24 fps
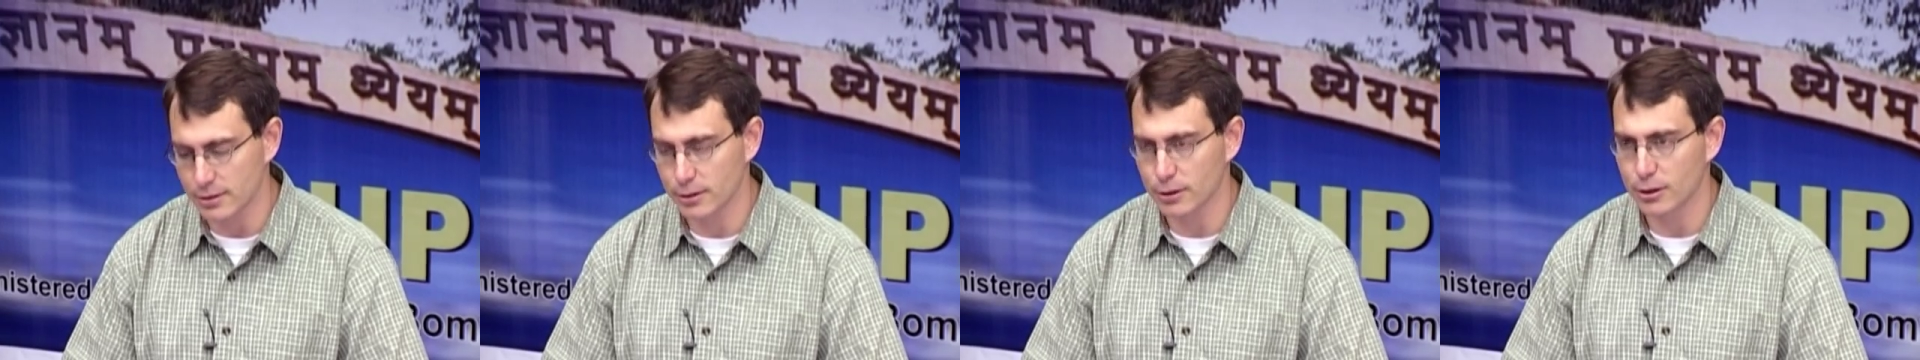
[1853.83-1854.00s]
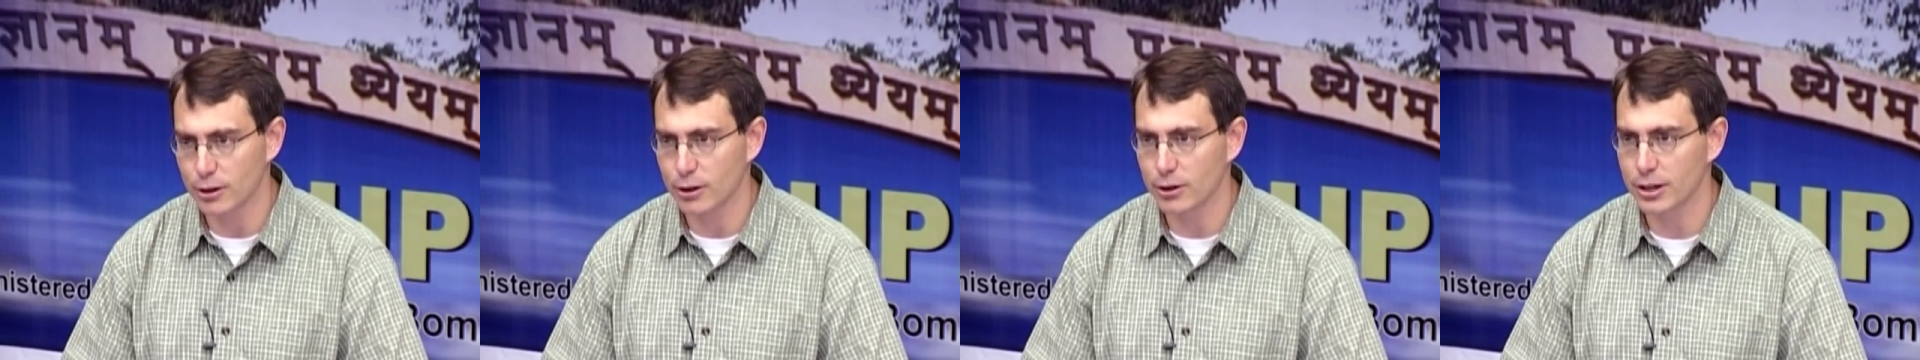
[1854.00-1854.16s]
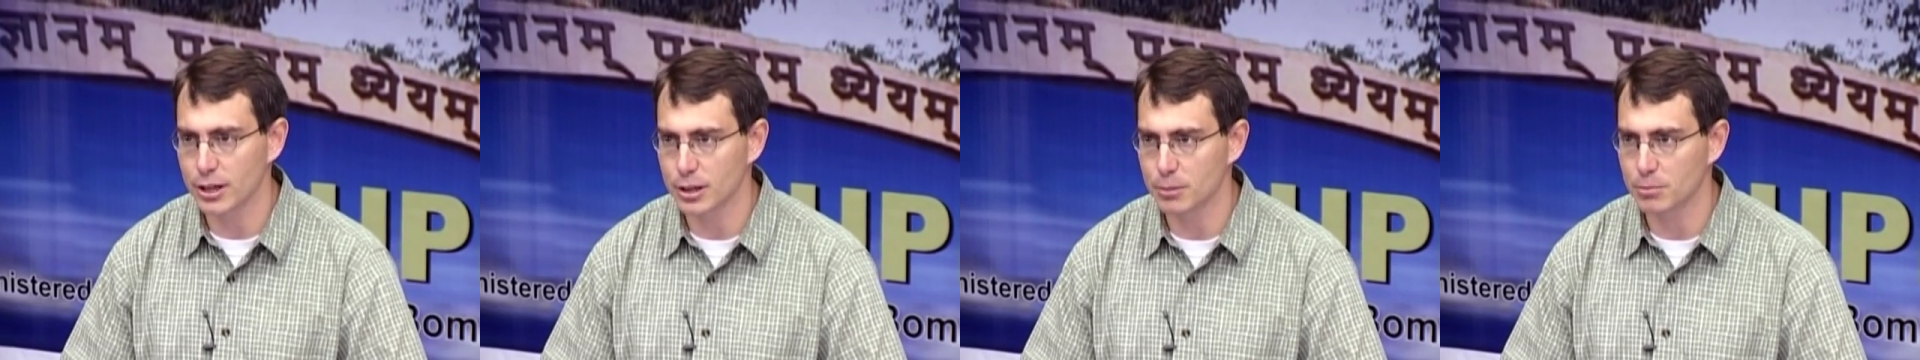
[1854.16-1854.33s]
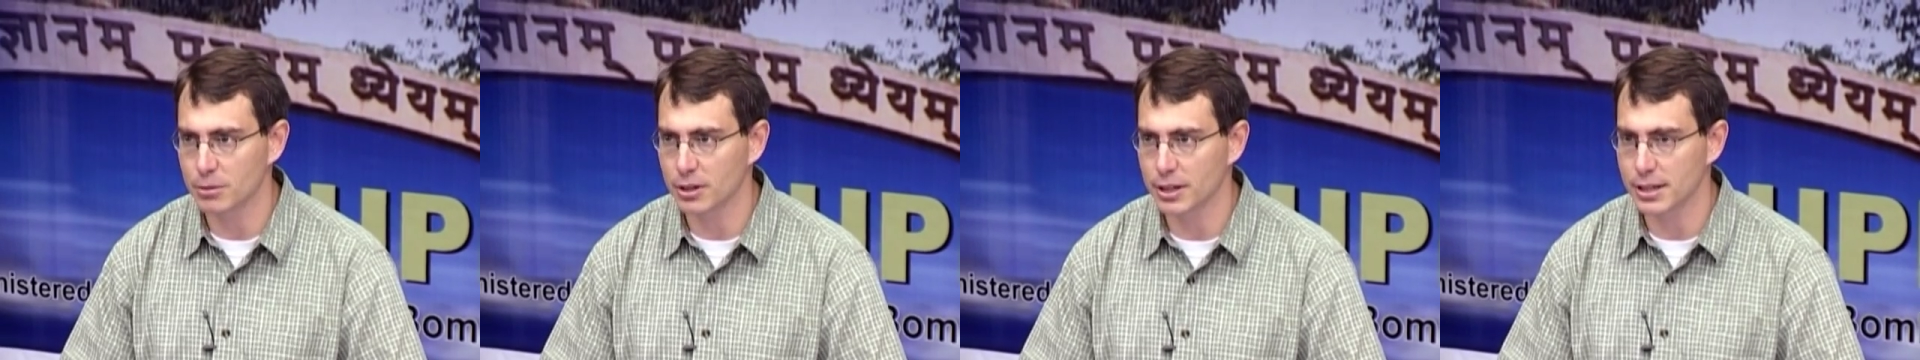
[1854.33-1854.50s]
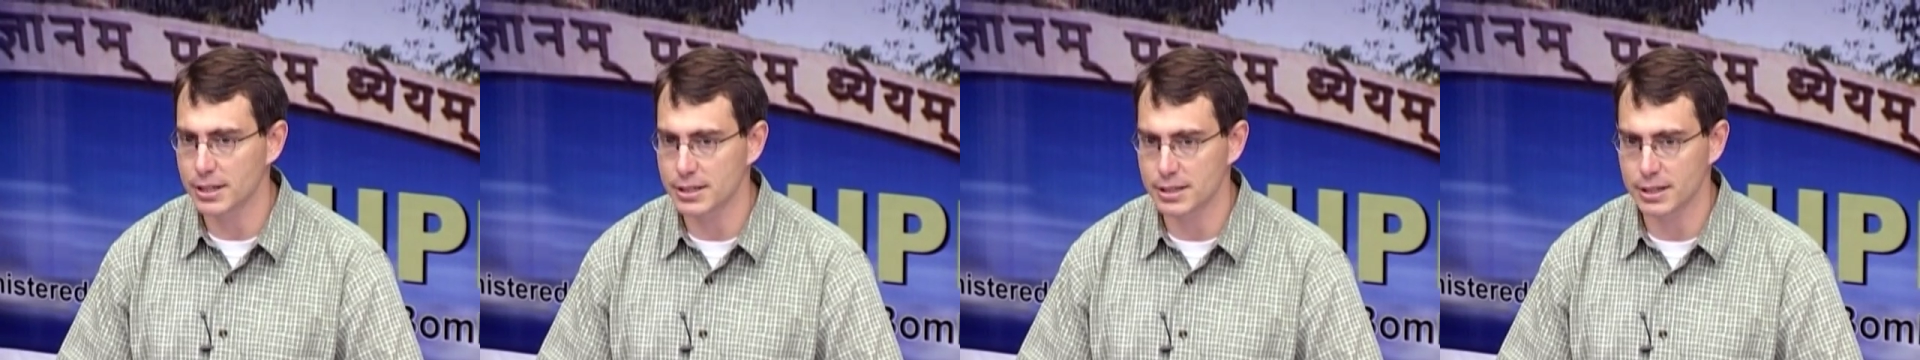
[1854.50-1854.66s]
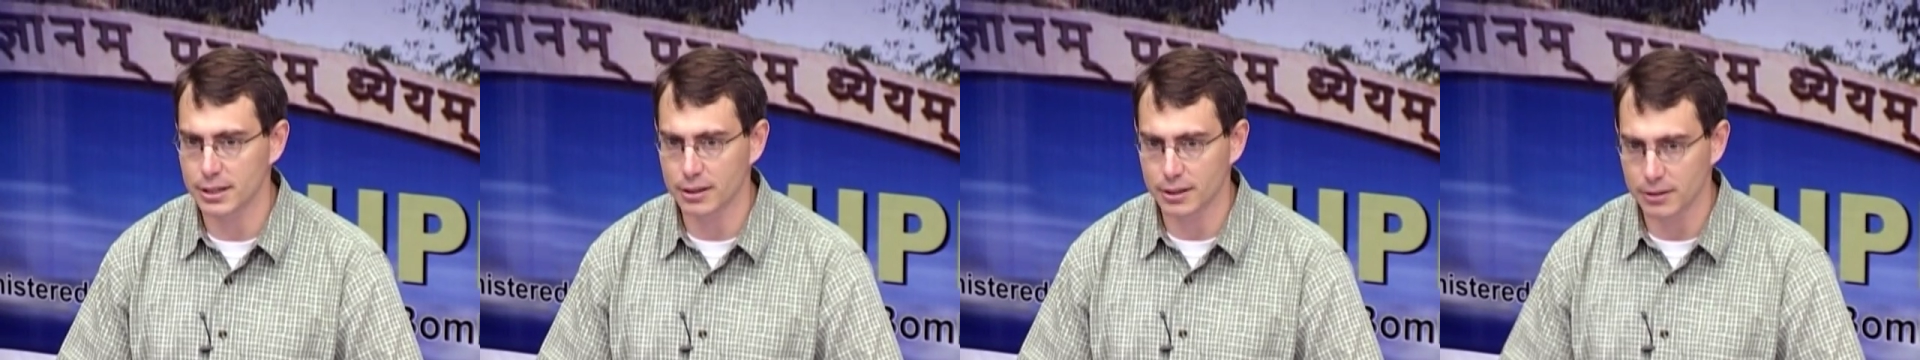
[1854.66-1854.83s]
They're already
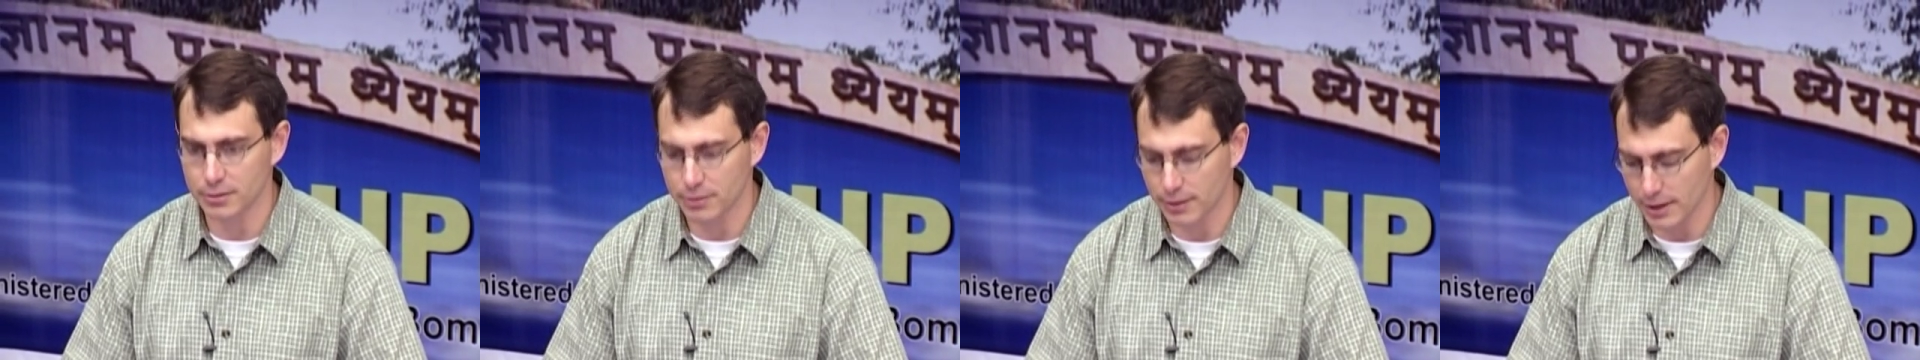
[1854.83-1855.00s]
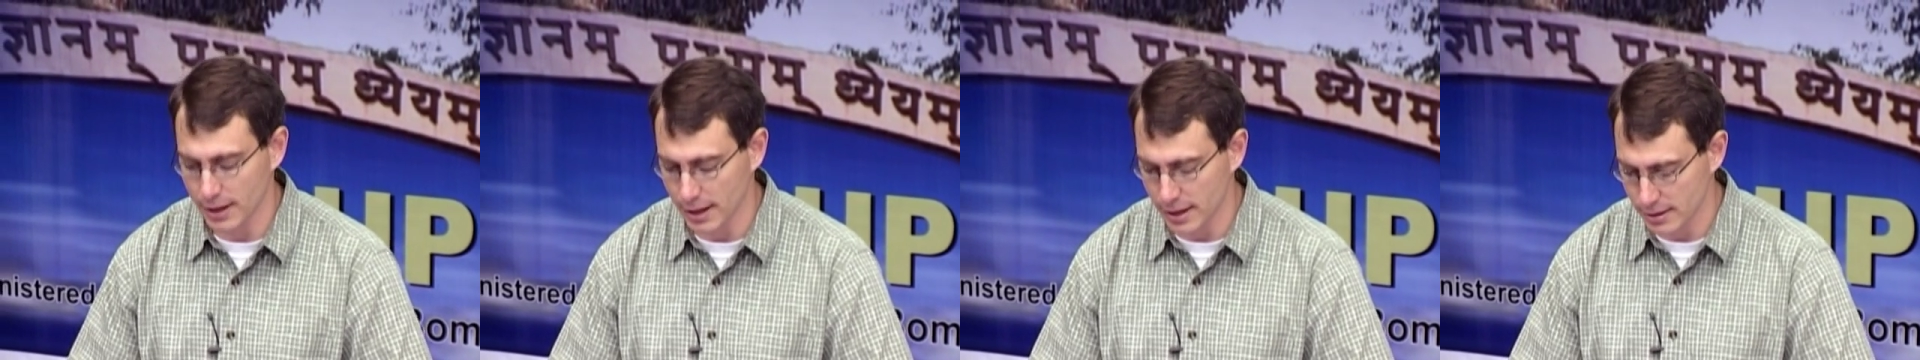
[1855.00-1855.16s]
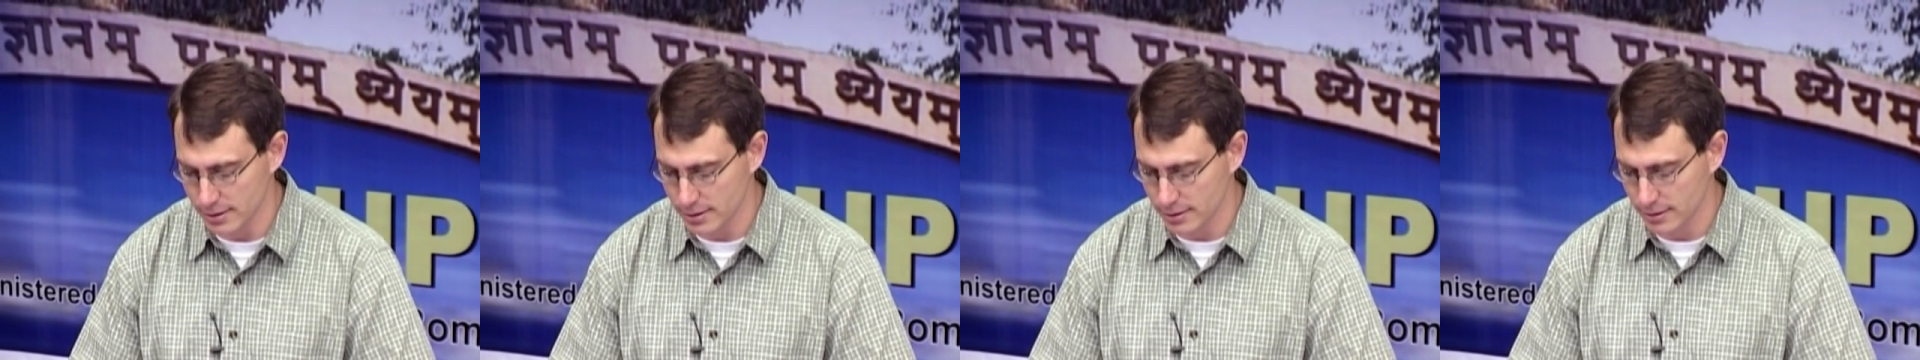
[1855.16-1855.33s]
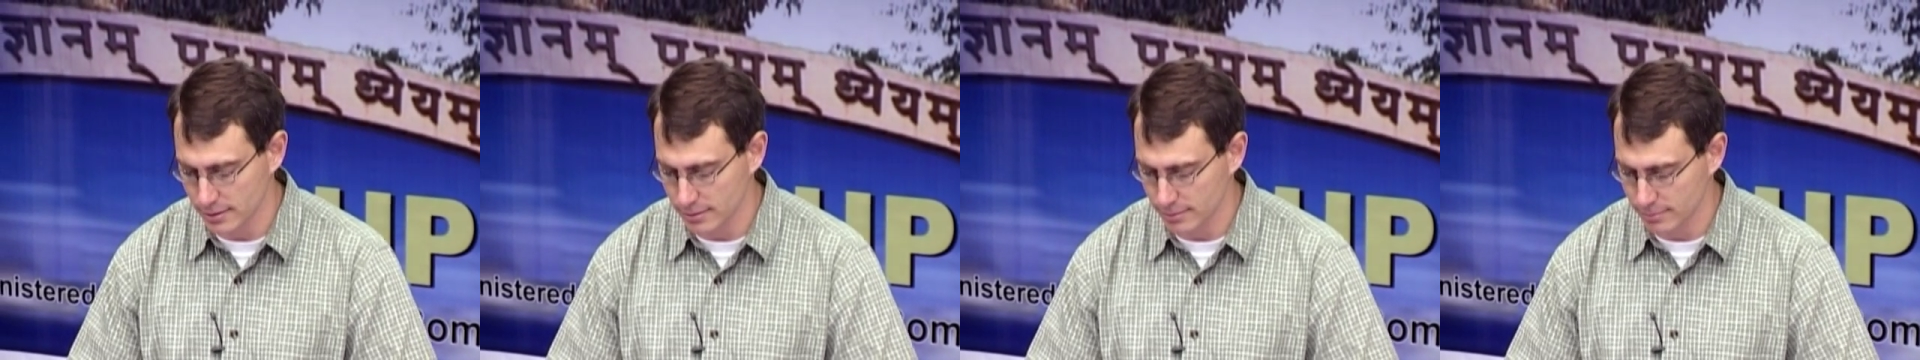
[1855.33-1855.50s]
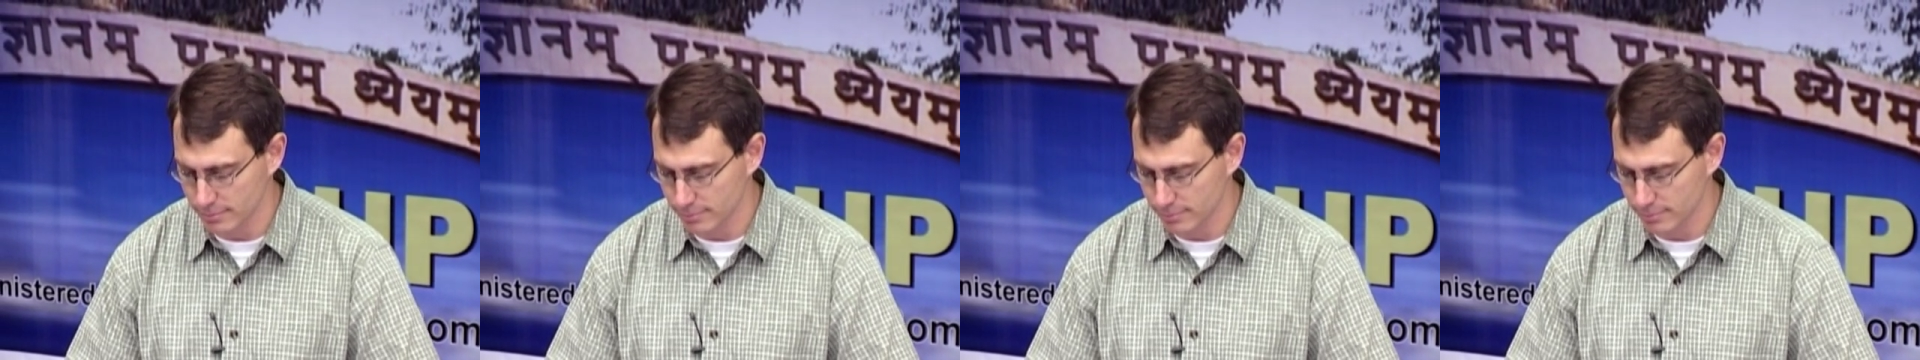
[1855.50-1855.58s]
blazingly fast.